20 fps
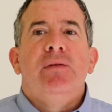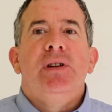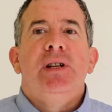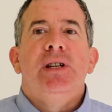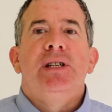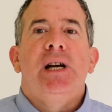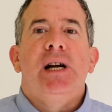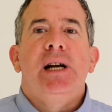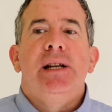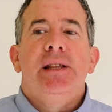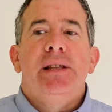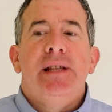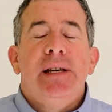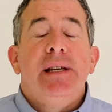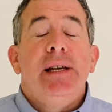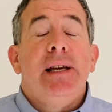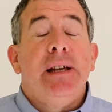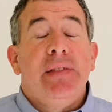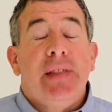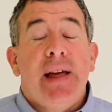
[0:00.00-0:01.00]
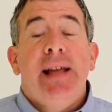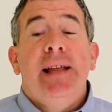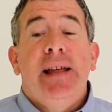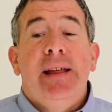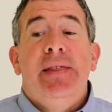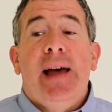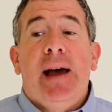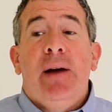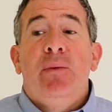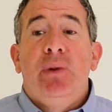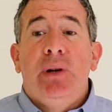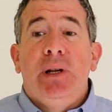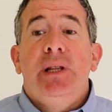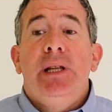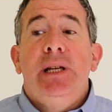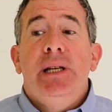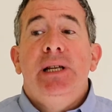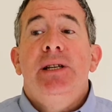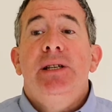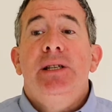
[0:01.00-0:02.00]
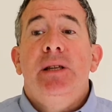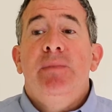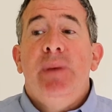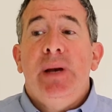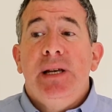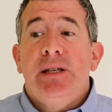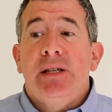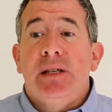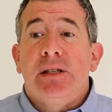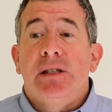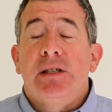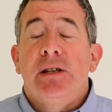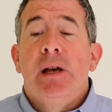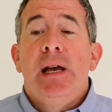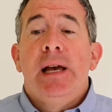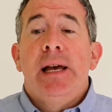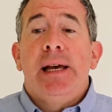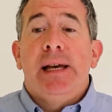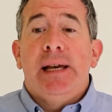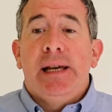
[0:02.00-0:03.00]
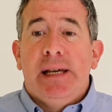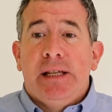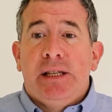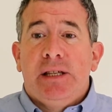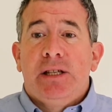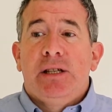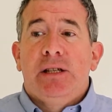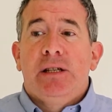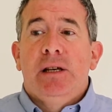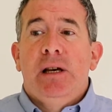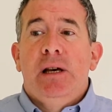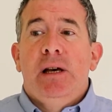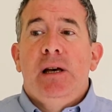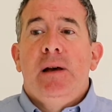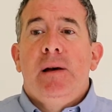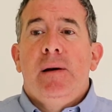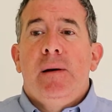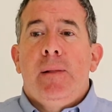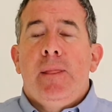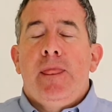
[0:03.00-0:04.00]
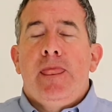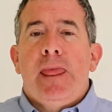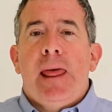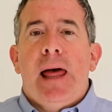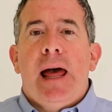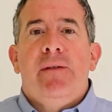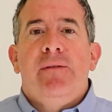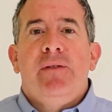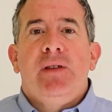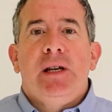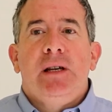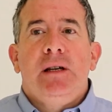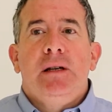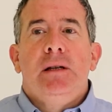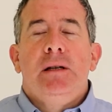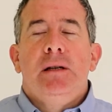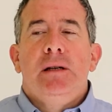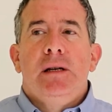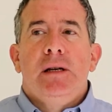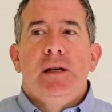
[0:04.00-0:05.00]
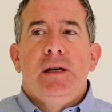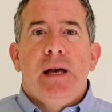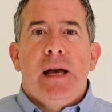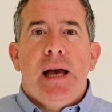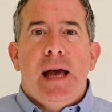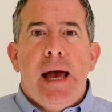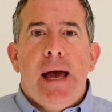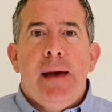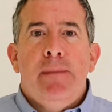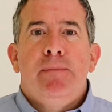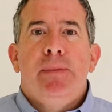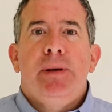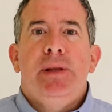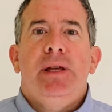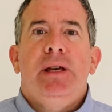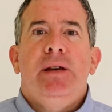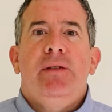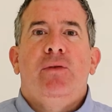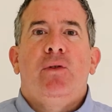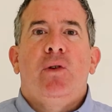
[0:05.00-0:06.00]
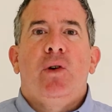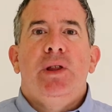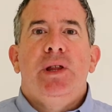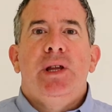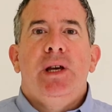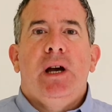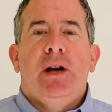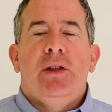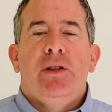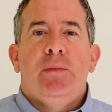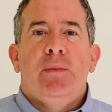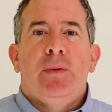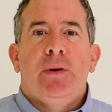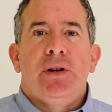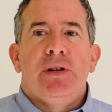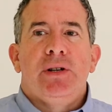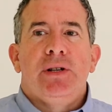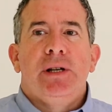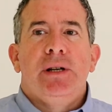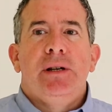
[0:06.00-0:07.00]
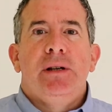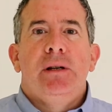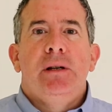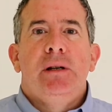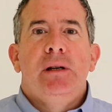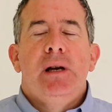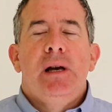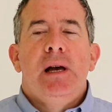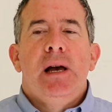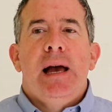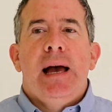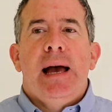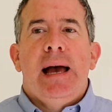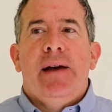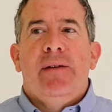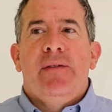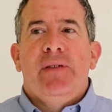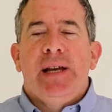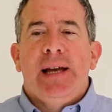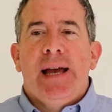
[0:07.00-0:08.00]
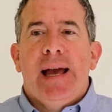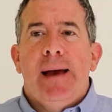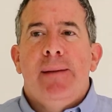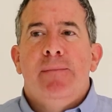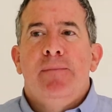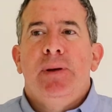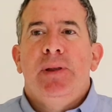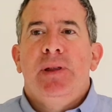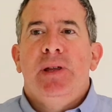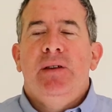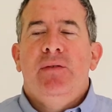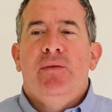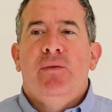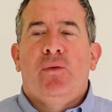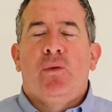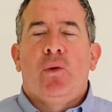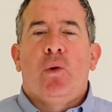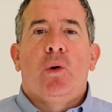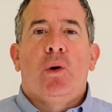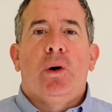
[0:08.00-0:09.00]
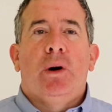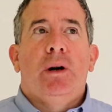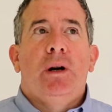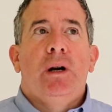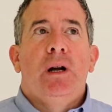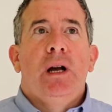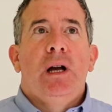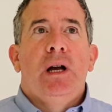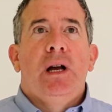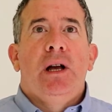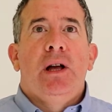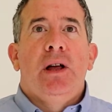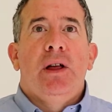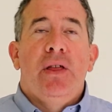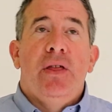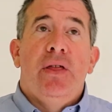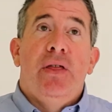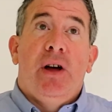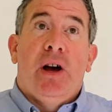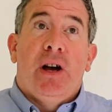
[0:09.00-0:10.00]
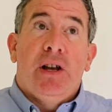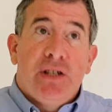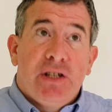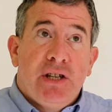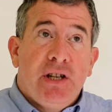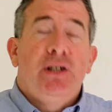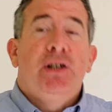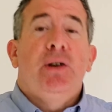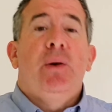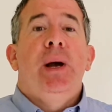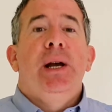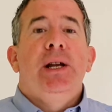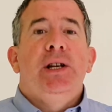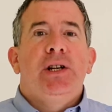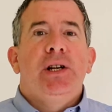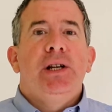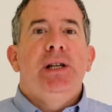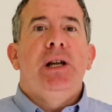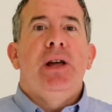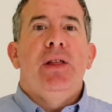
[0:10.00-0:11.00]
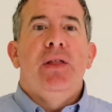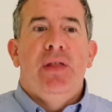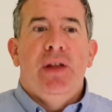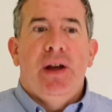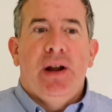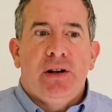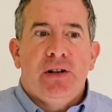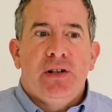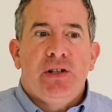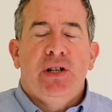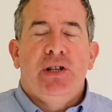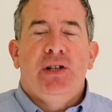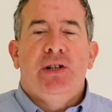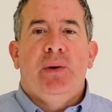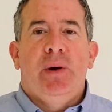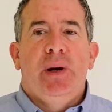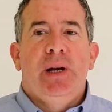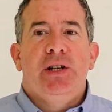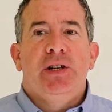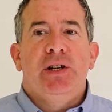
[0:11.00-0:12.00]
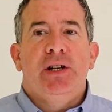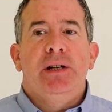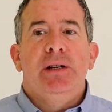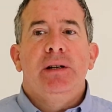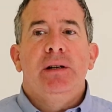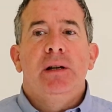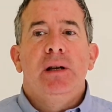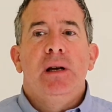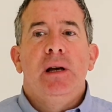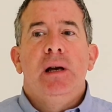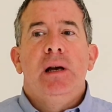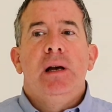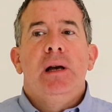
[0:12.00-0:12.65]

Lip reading: of design thinking. And that really is the basis. It's having empathy for the other person, having empathy for the situation, their situation,